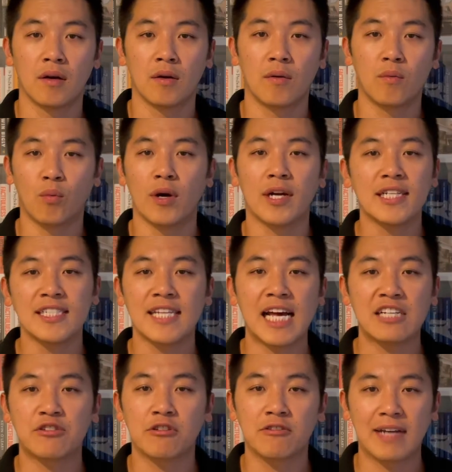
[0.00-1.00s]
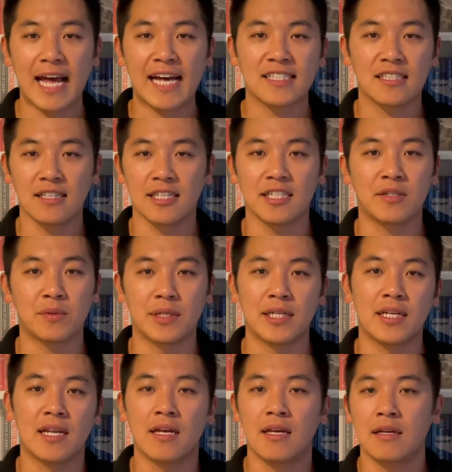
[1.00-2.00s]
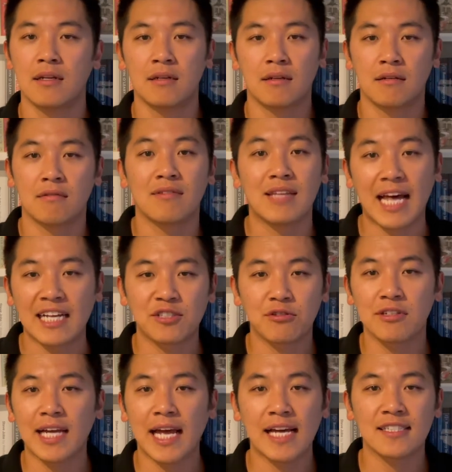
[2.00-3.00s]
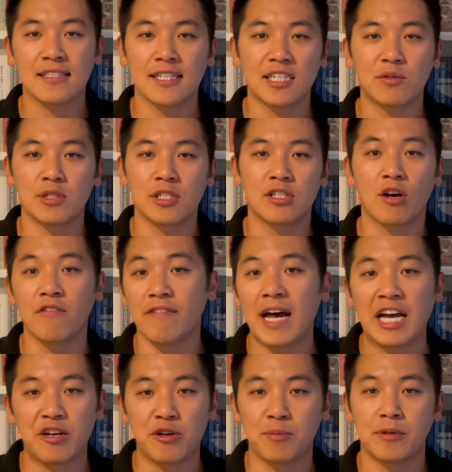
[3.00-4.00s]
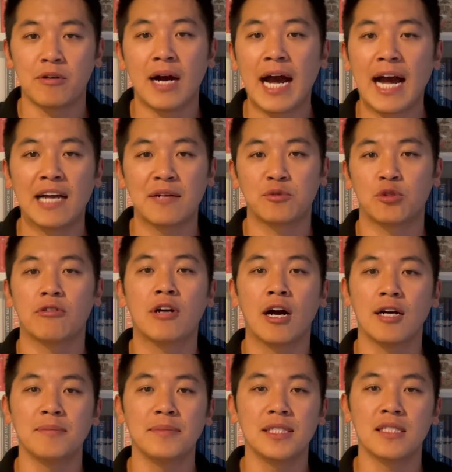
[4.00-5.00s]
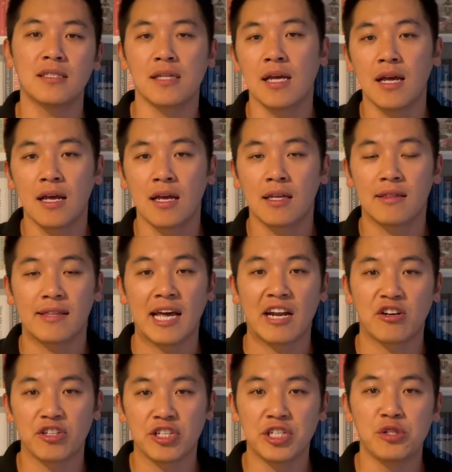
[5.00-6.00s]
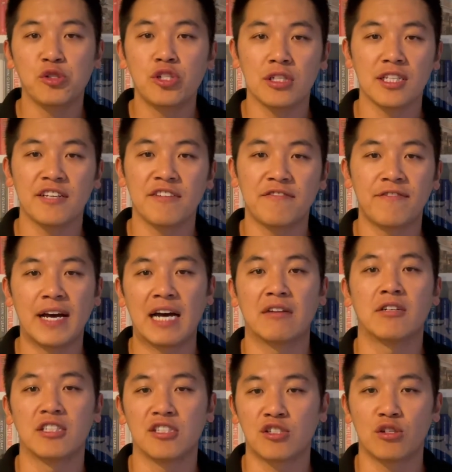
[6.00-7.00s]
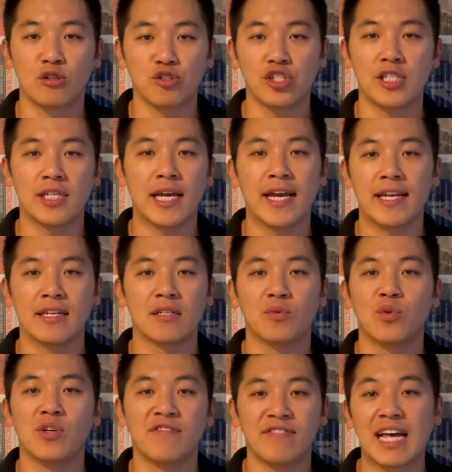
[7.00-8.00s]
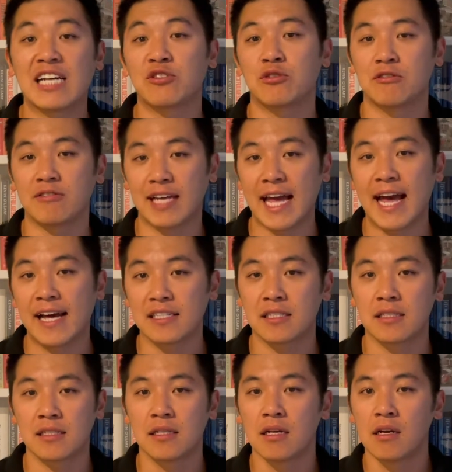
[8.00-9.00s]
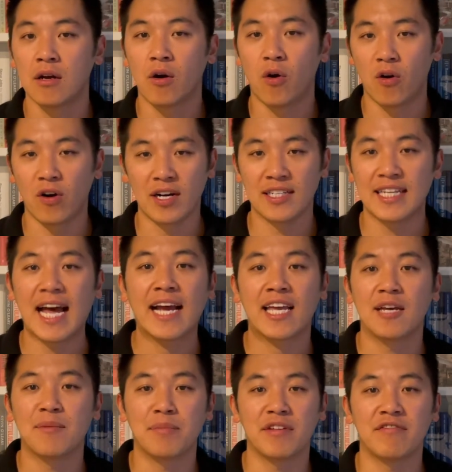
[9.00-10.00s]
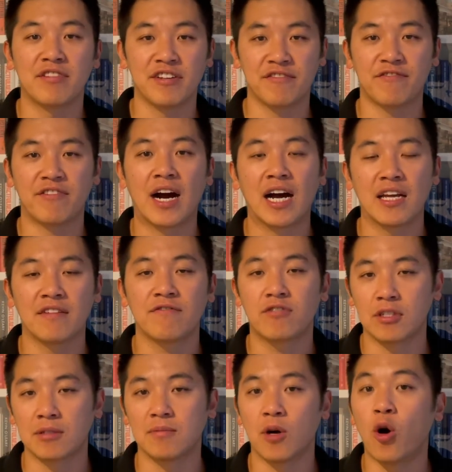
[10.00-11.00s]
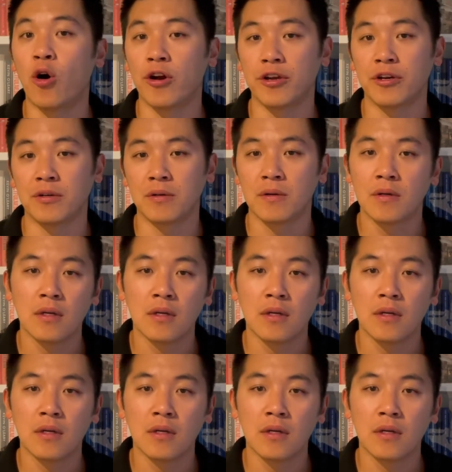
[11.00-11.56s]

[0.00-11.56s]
What is natural gas liquid? Natural gas liquids are valuable hydrocarbons that are usually found associated with natural gas or that can be refined from oil.